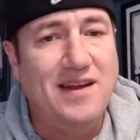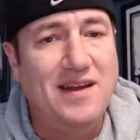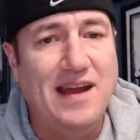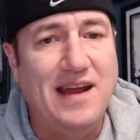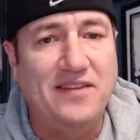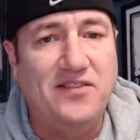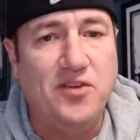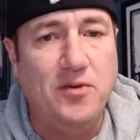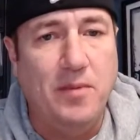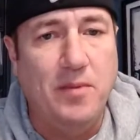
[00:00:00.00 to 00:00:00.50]

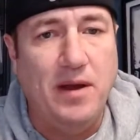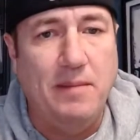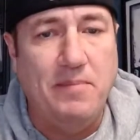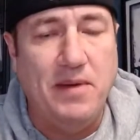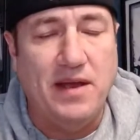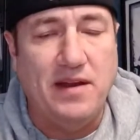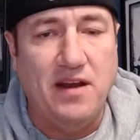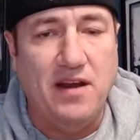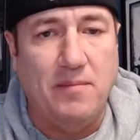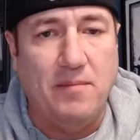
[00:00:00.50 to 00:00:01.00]
Not too many
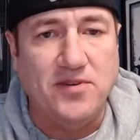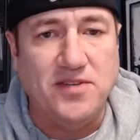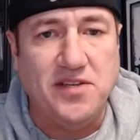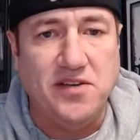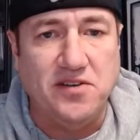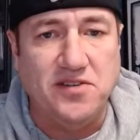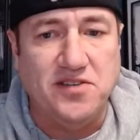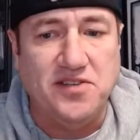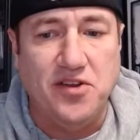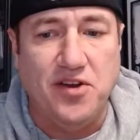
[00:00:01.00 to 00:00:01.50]
big numbers
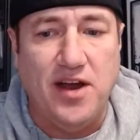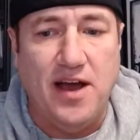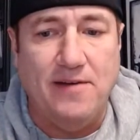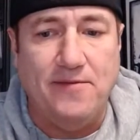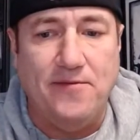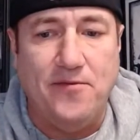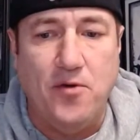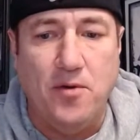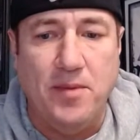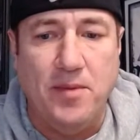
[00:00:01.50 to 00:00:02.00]
here stood
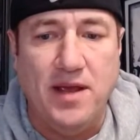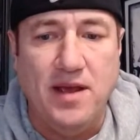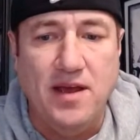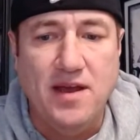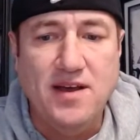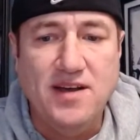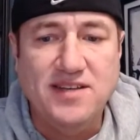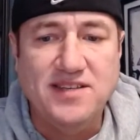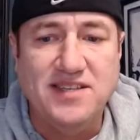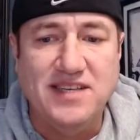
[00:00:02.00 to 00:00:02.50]
out for me.
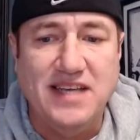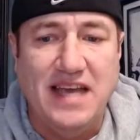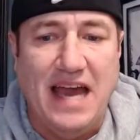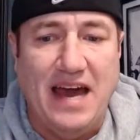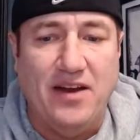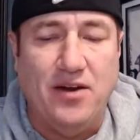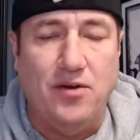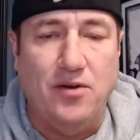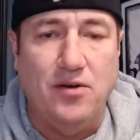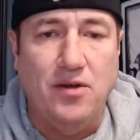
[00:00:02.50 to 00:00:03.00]

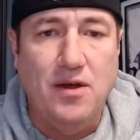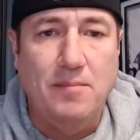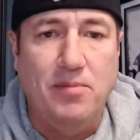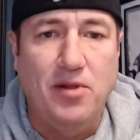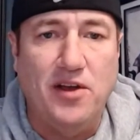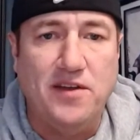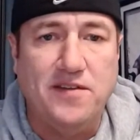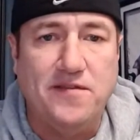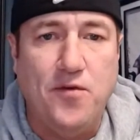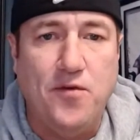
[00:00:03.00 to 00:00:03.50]
Seattle
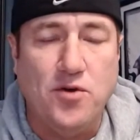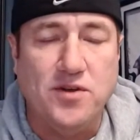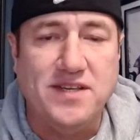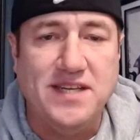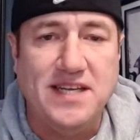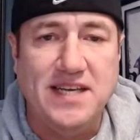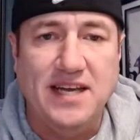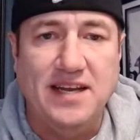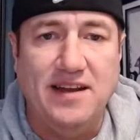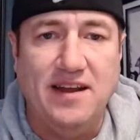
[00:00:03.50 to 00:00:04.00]
plus
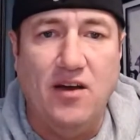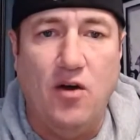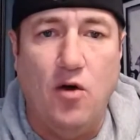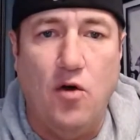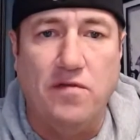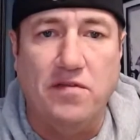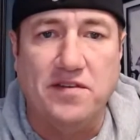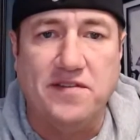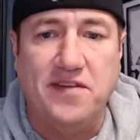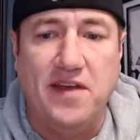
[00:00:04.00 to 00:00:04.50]
14
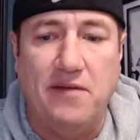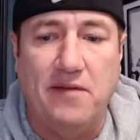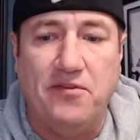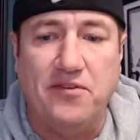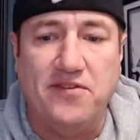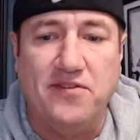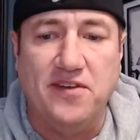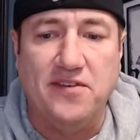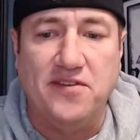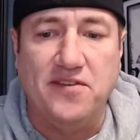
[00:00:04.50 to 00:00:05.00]
over San
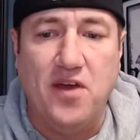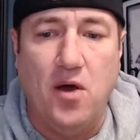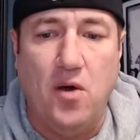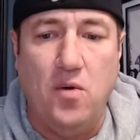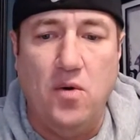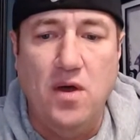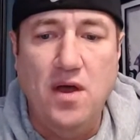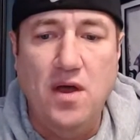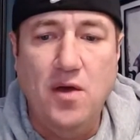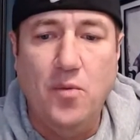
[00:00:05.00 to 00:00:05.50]

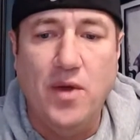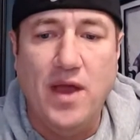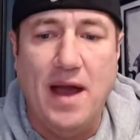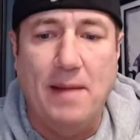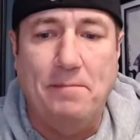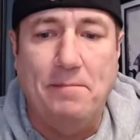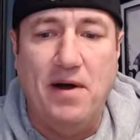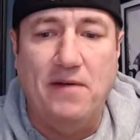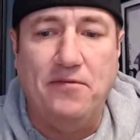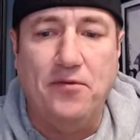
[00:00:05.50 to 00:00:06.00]
Francisco. We
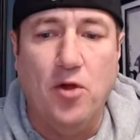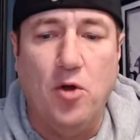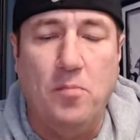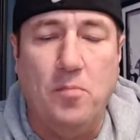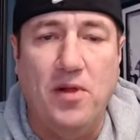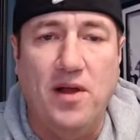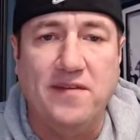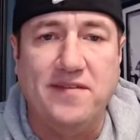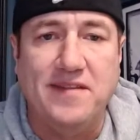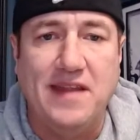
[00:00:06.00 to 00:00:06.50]
got Buffalo
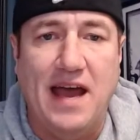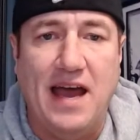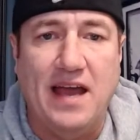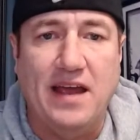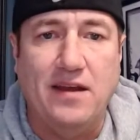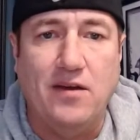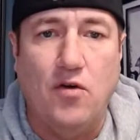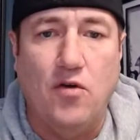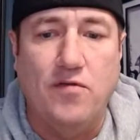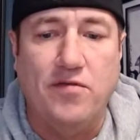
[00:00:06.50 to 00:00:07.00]
plus
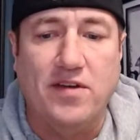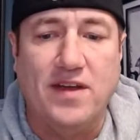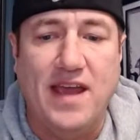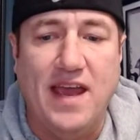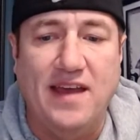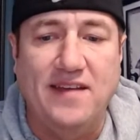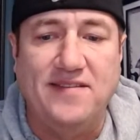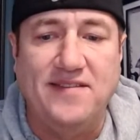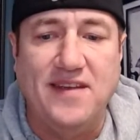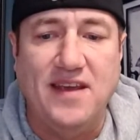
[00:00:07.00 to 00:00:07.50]
9 over
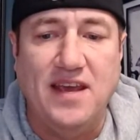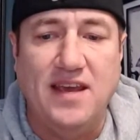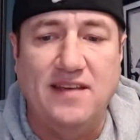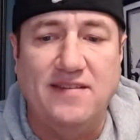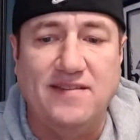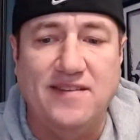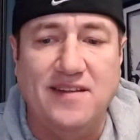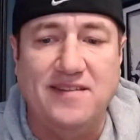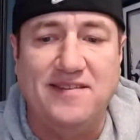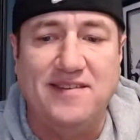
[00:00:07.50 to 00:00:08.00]
KC.
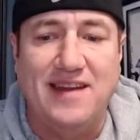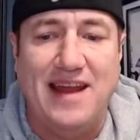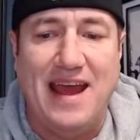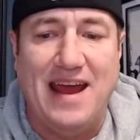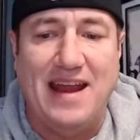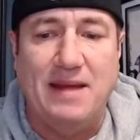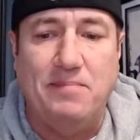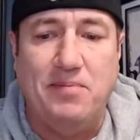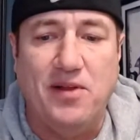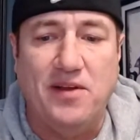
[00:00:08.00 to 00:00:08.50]

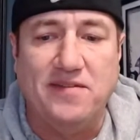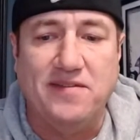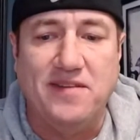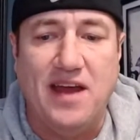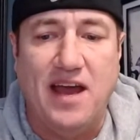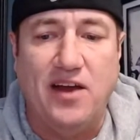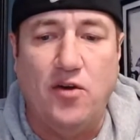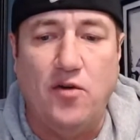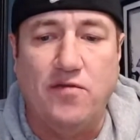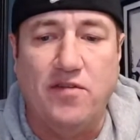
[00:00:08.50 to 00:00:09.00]
Cincinnati plus
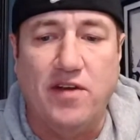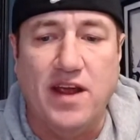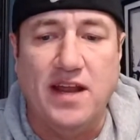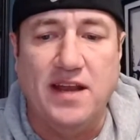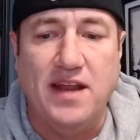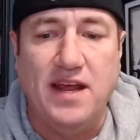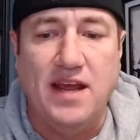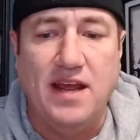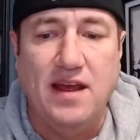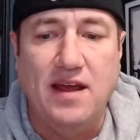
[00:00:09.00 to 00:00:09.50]
9 over
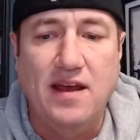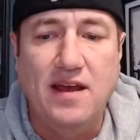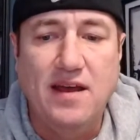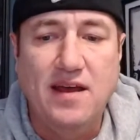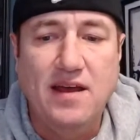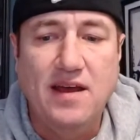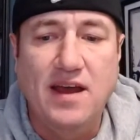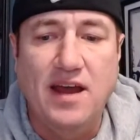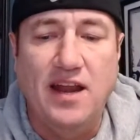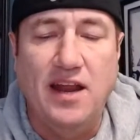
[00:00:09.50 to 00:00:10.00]
Indy.
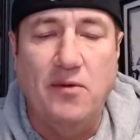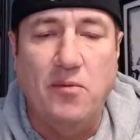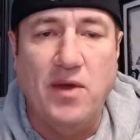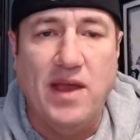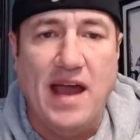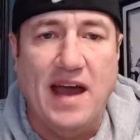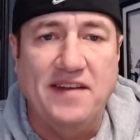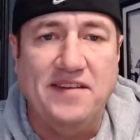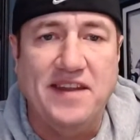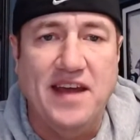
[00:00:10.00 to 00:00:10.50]
And then we
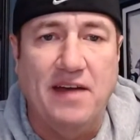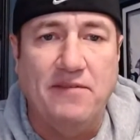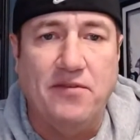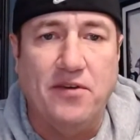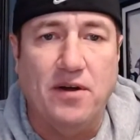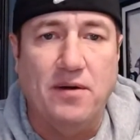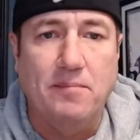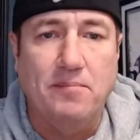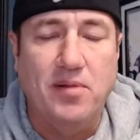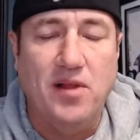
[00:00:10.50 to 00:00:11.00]
got
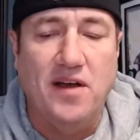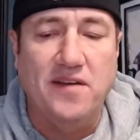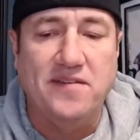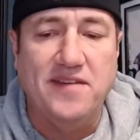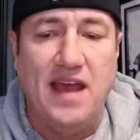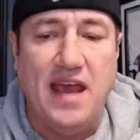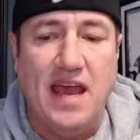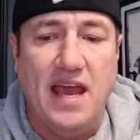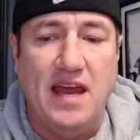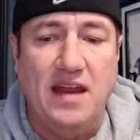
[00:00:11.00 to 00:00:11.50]
Denver
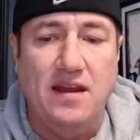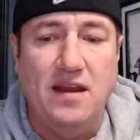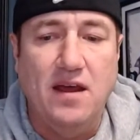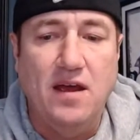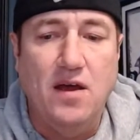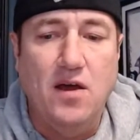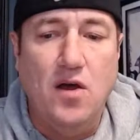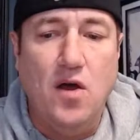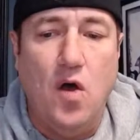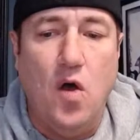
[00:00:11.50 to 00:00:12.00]
plus 8
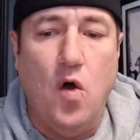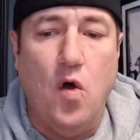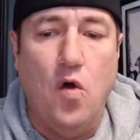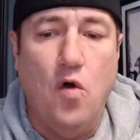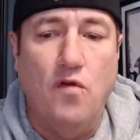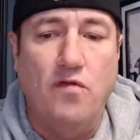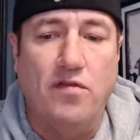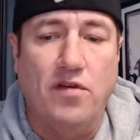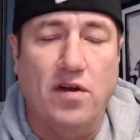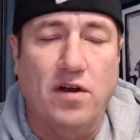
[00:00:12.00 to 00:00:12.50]

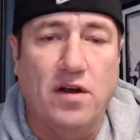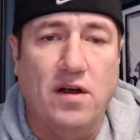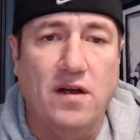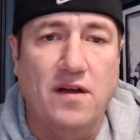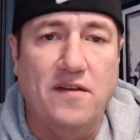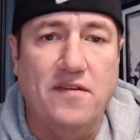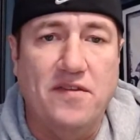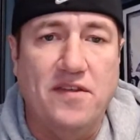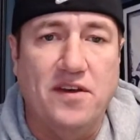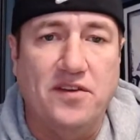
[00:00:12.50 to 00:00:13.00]
over
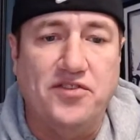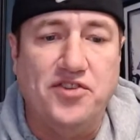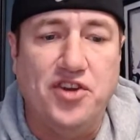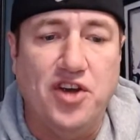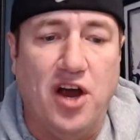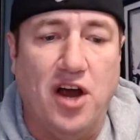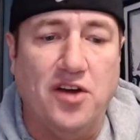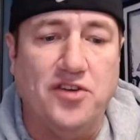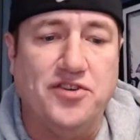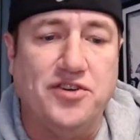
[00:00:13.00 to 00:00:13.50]
the
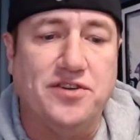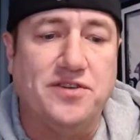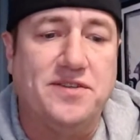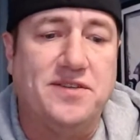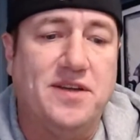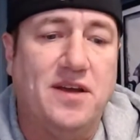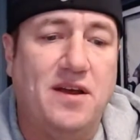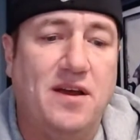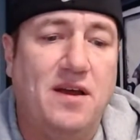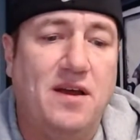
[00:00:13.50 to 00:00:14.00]
Chargers.